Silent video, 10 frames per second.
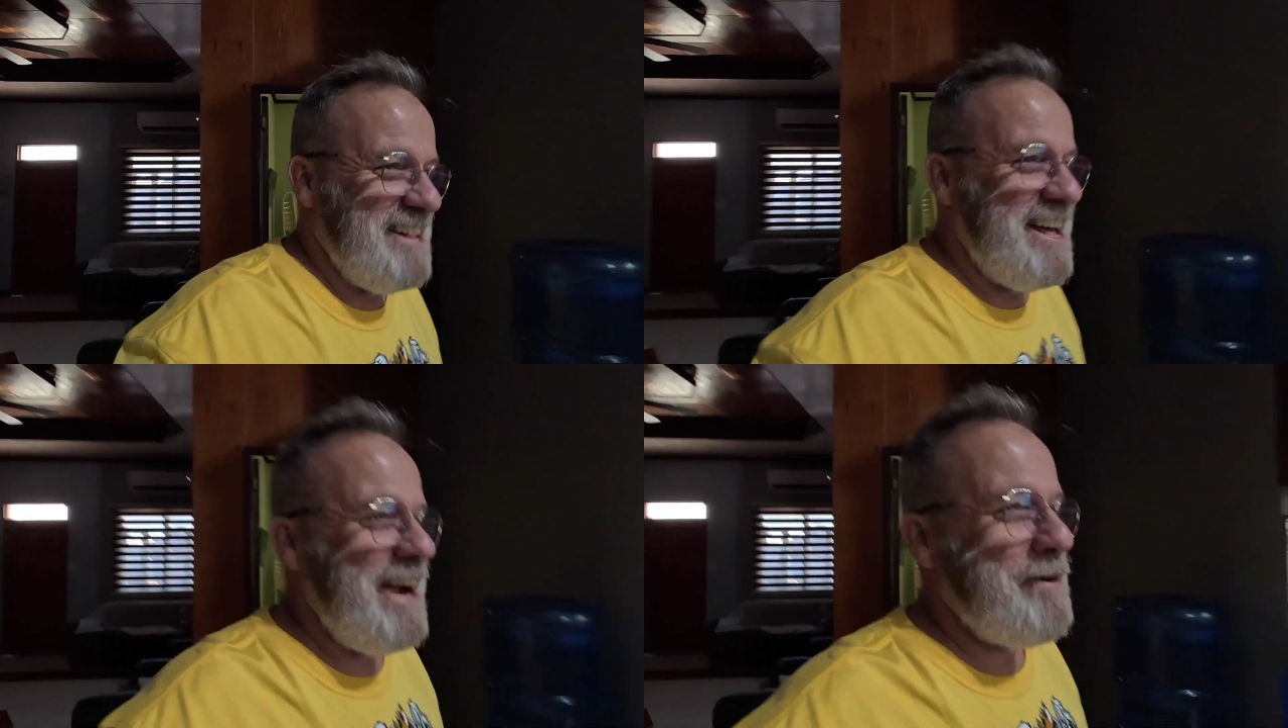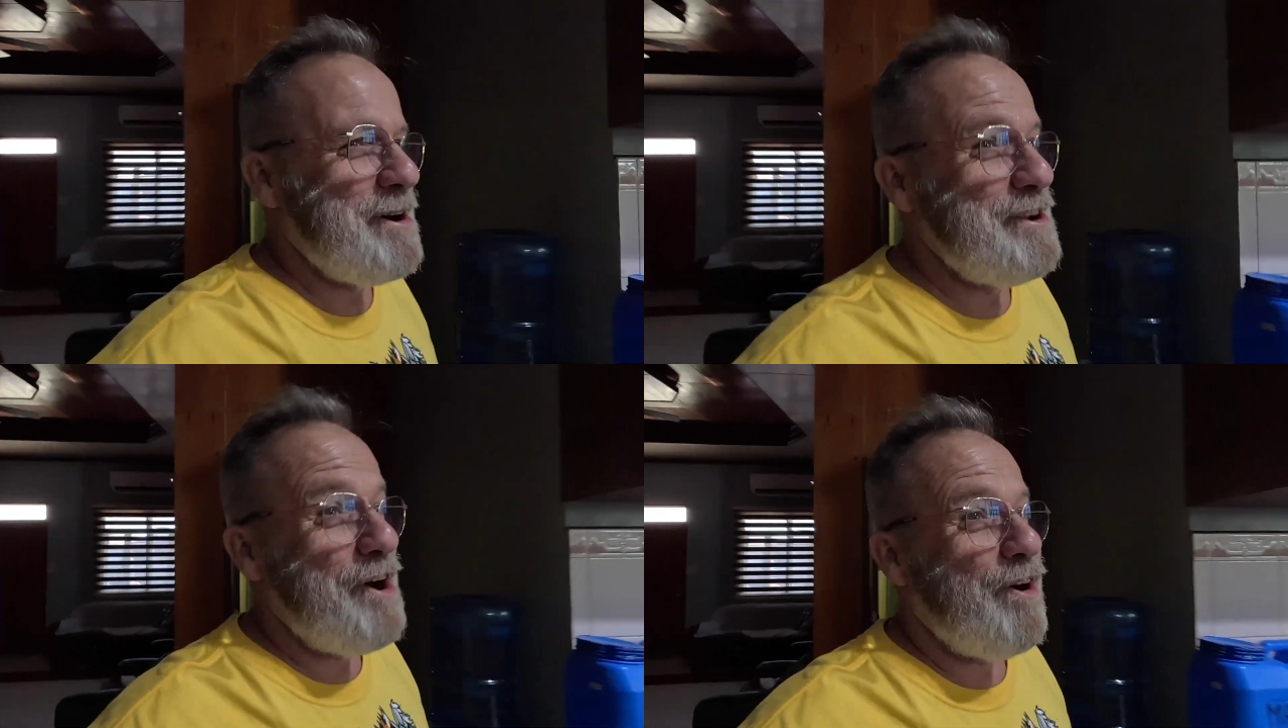they
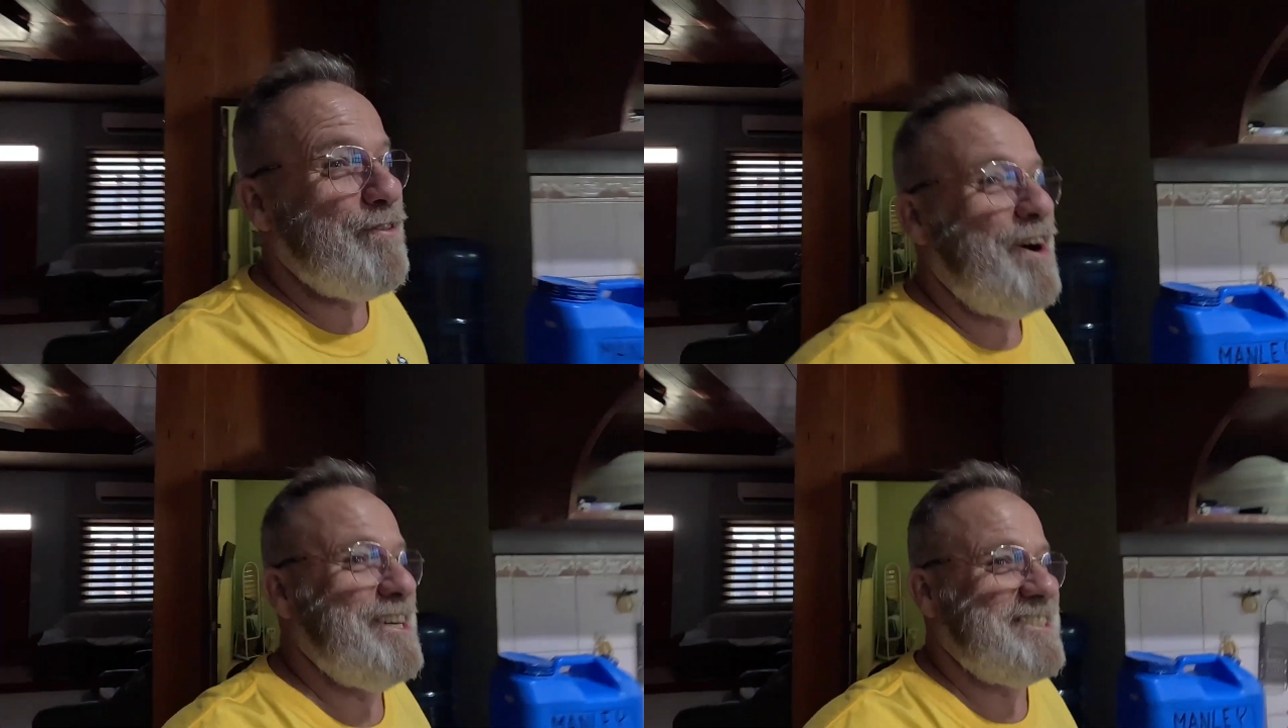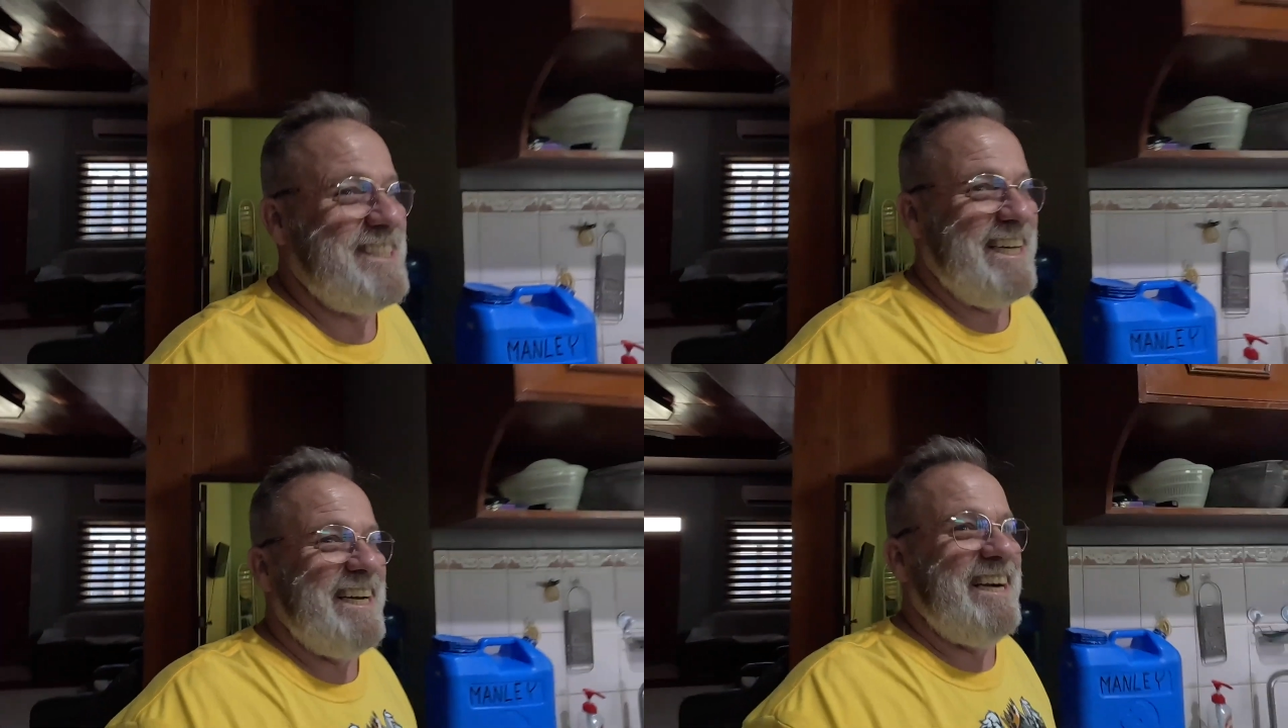were in no rush
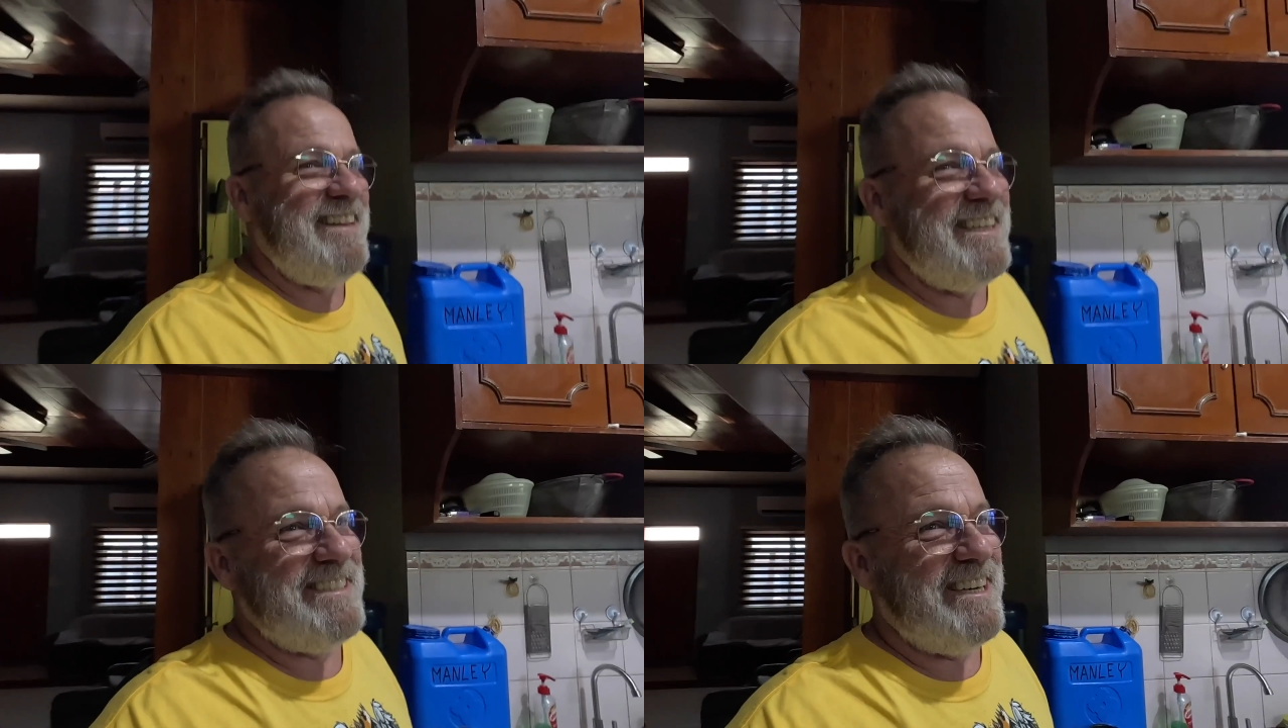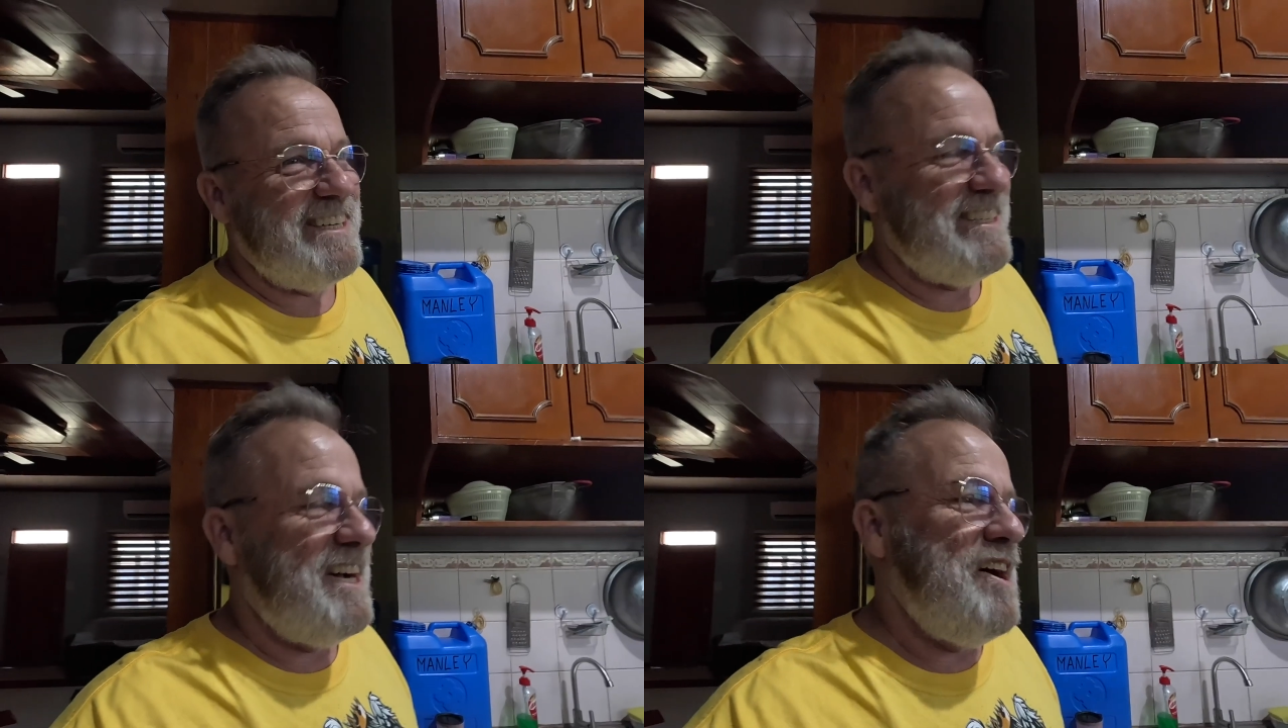to get anything
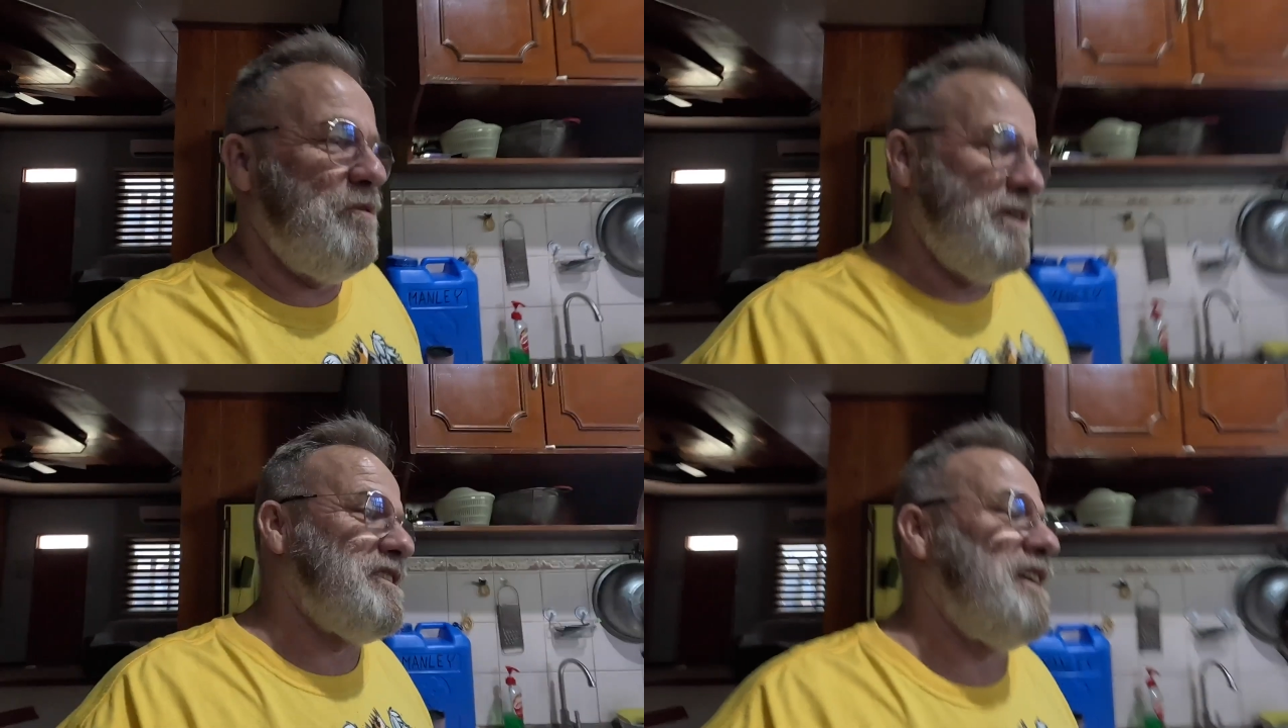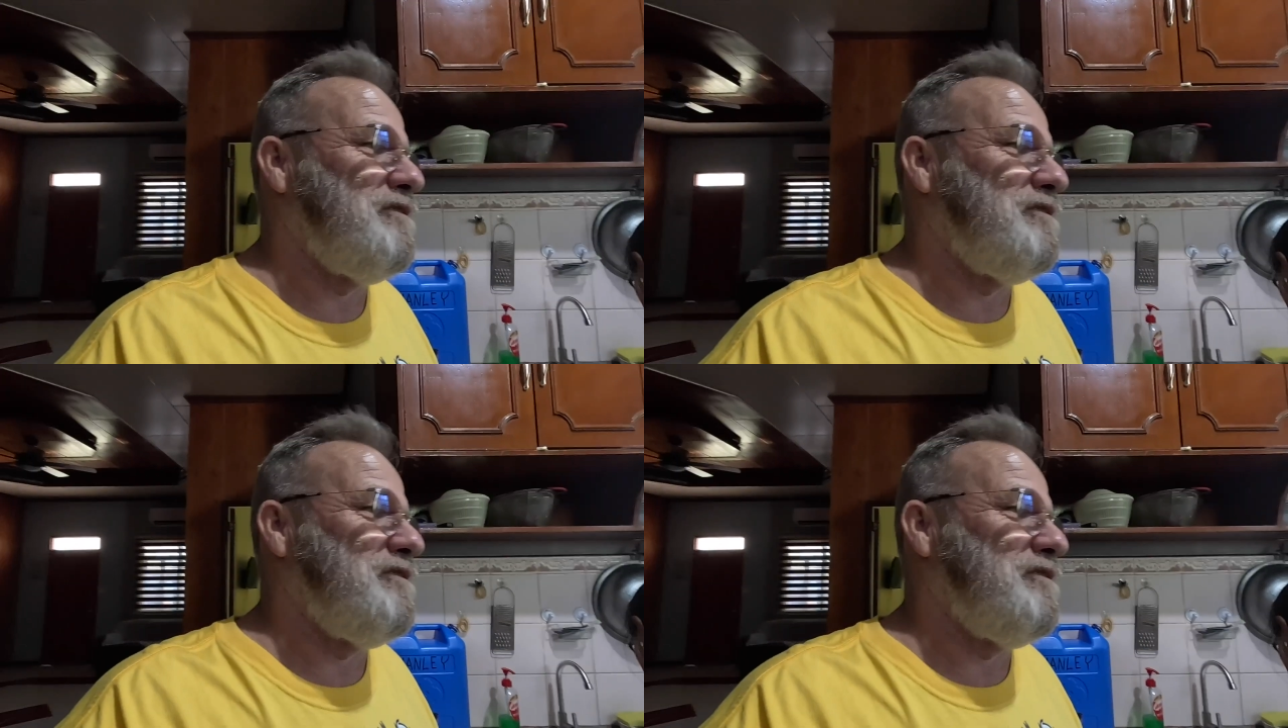done, which I